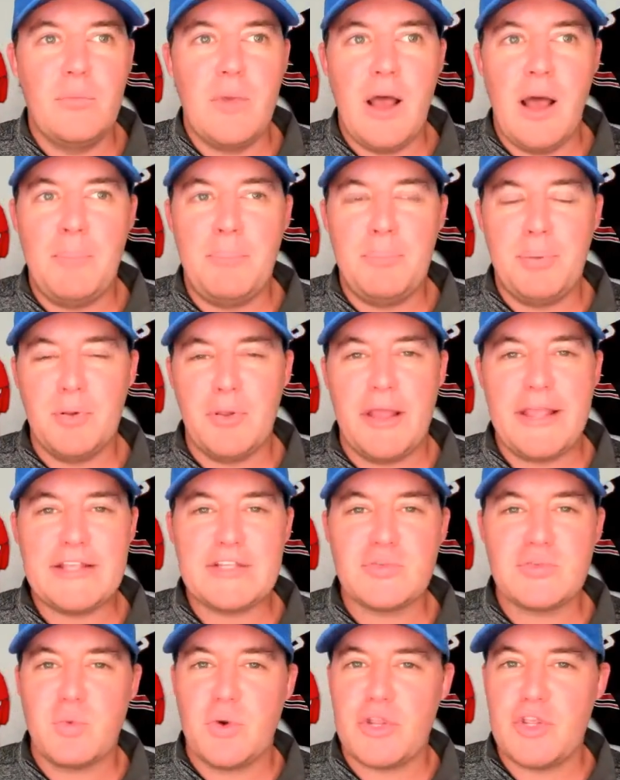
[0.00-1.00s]
a
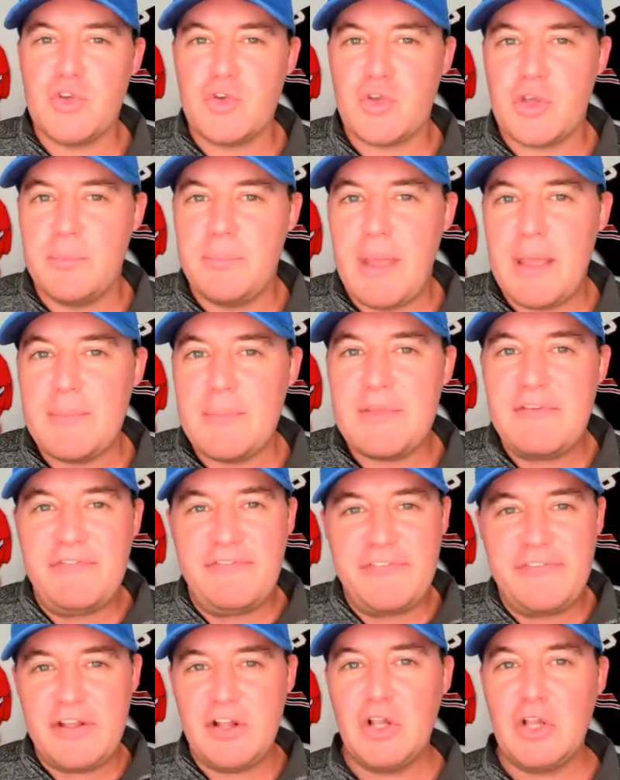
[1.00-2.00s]
place where you can maybe
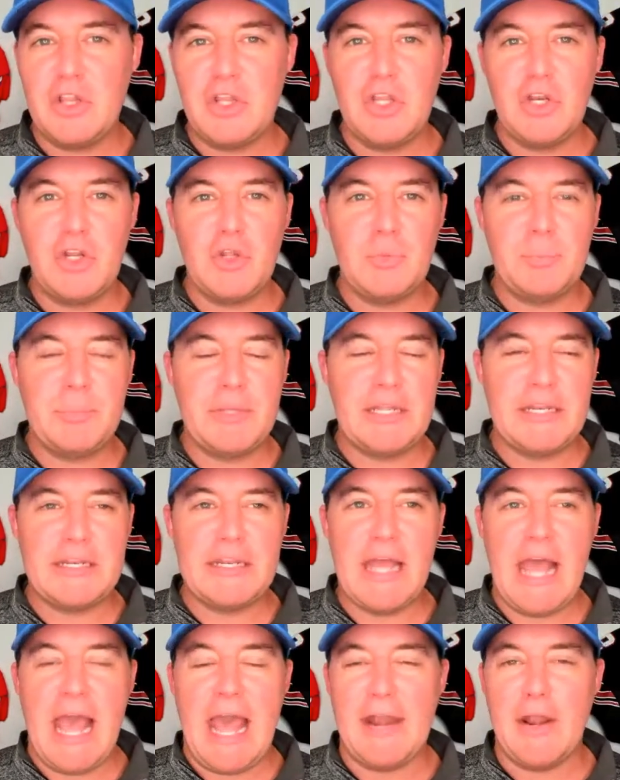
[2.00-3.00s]
feel a little bit
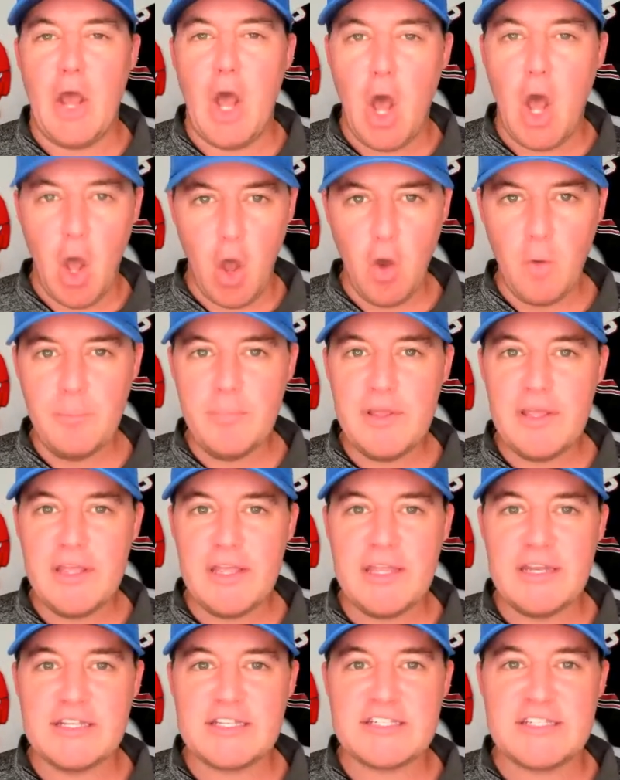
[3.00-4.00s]
at home
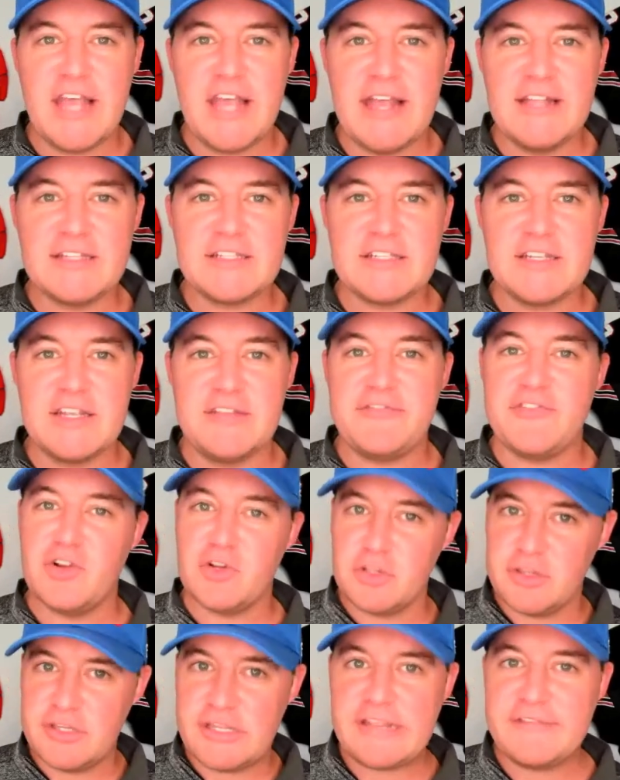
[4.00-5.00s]
in a sense. If
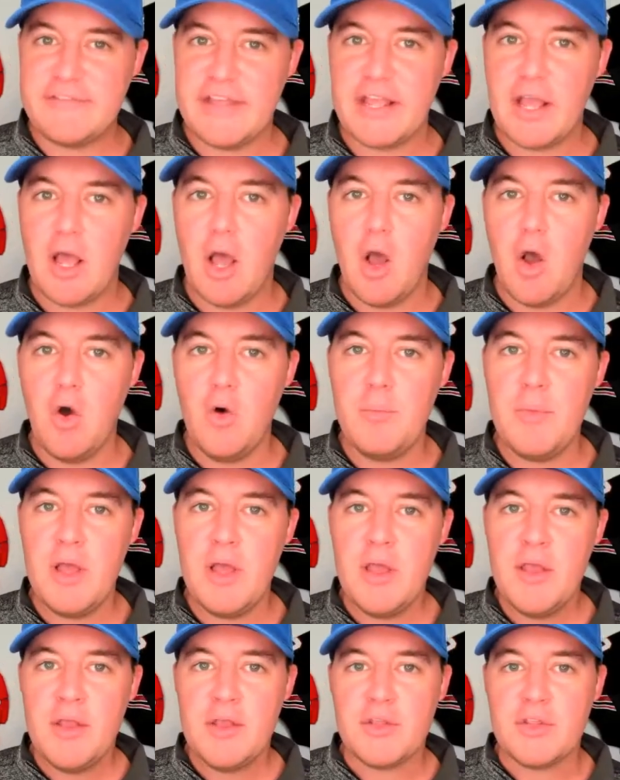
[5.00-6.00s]
you're leaving home,
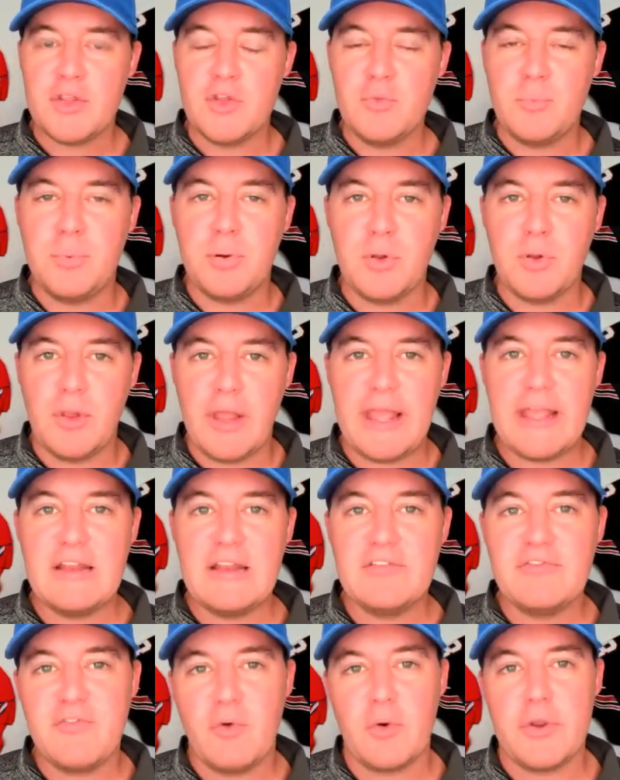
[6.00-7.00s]
you
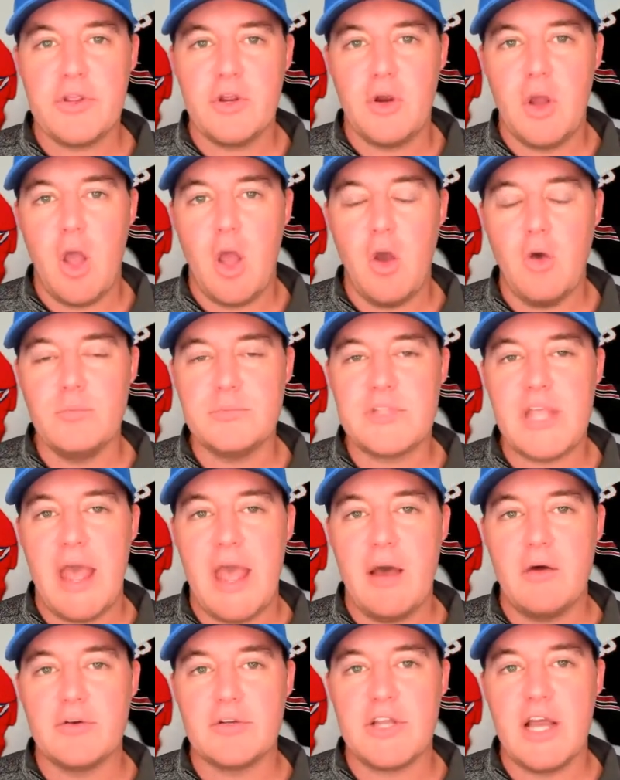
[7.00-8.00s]
played for your
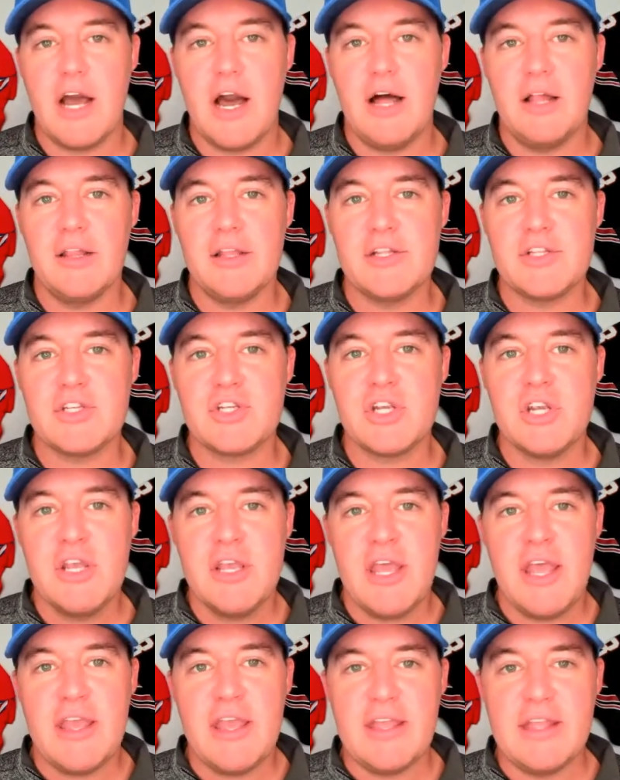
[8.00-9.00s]
hometown college
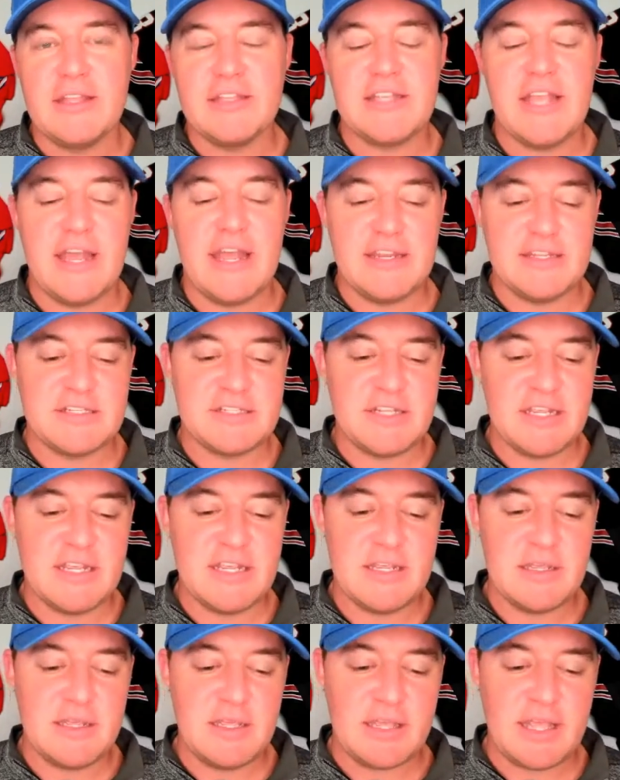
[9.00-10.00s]
in
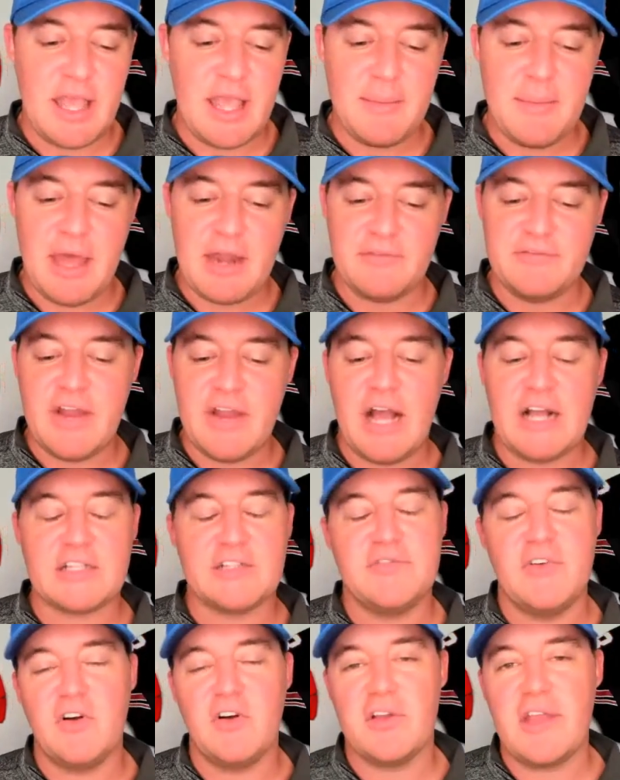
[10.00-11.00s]
Tennessee. He came out of
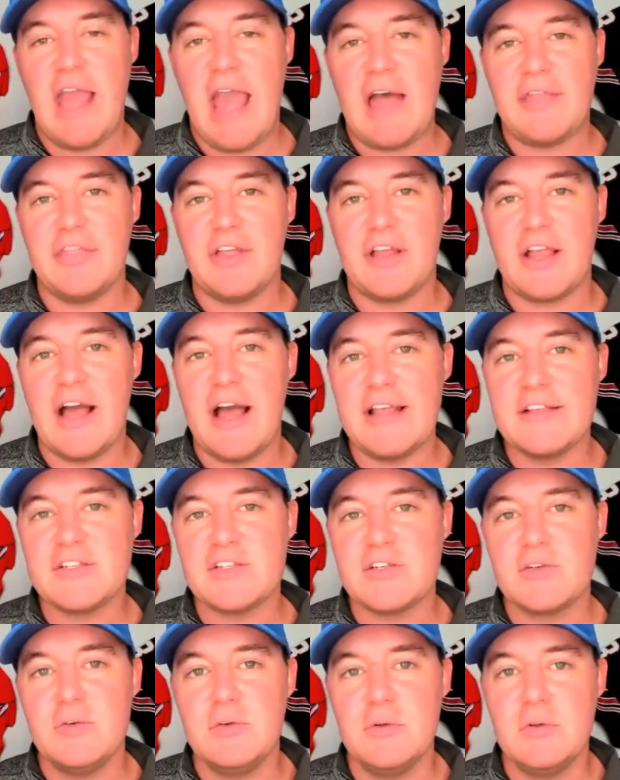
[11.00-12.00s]
Knoxville Catholic High
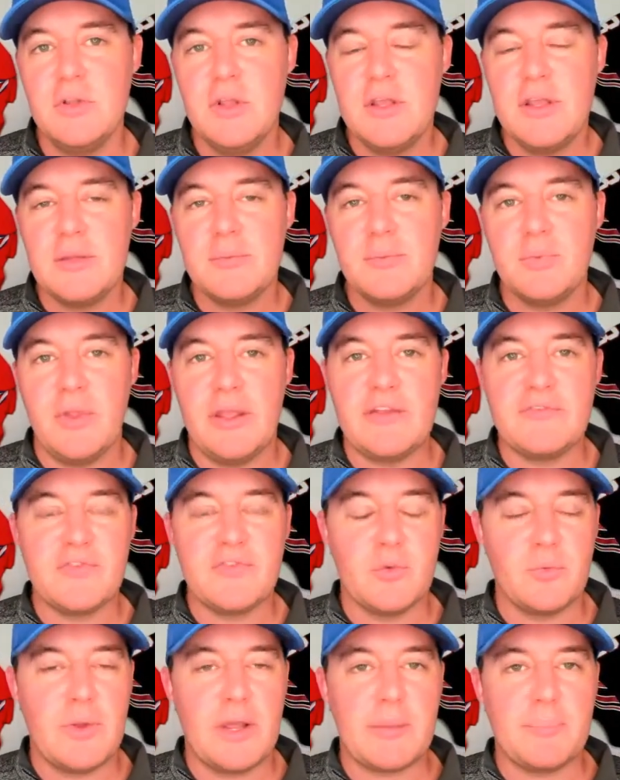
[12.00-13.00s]
School, played
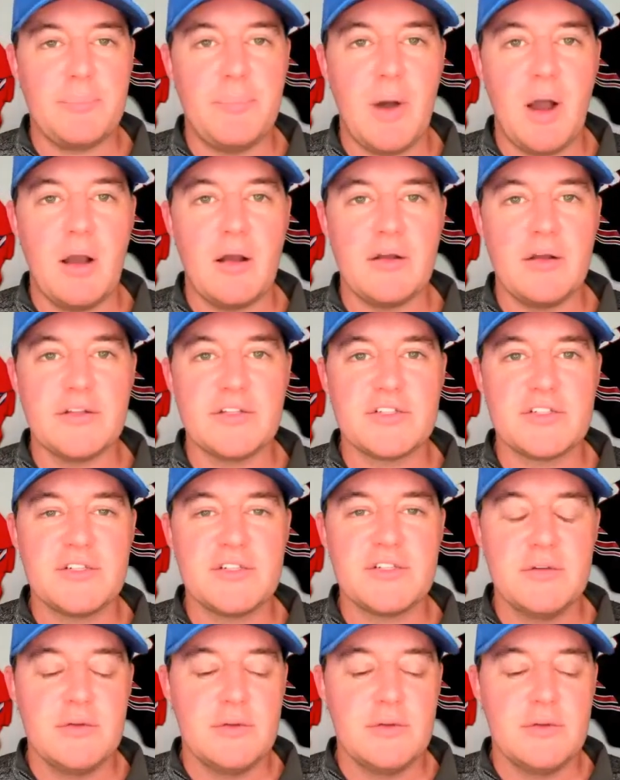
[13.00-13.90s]
for Rick Barnes